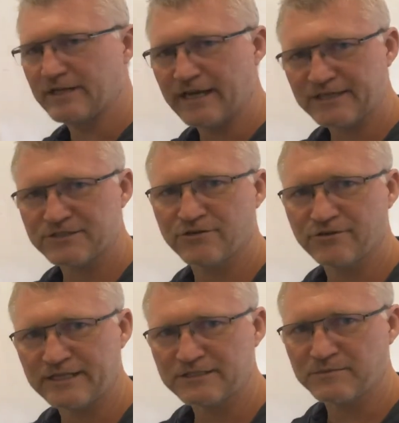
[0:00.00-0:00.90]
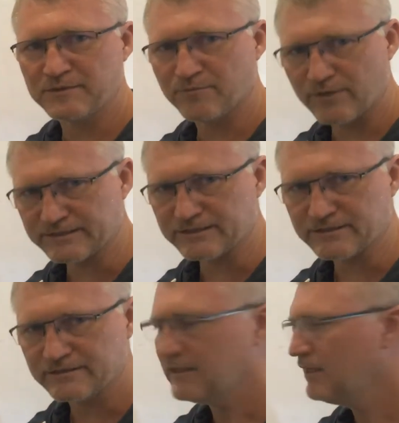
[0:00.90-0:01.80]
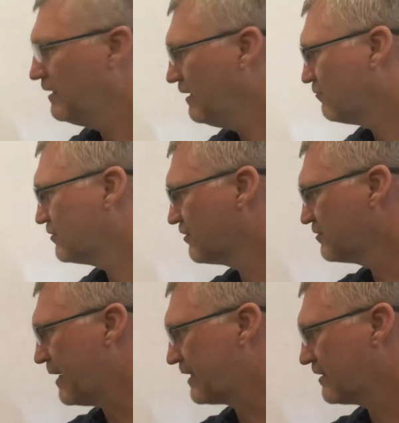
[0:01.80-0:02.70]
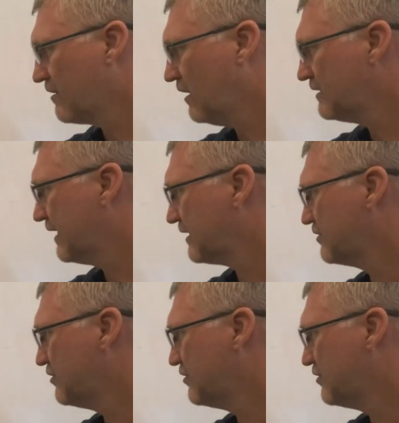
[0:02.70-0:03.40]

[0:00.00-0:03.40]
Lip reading: that Xcode has to be present, which goes back to context.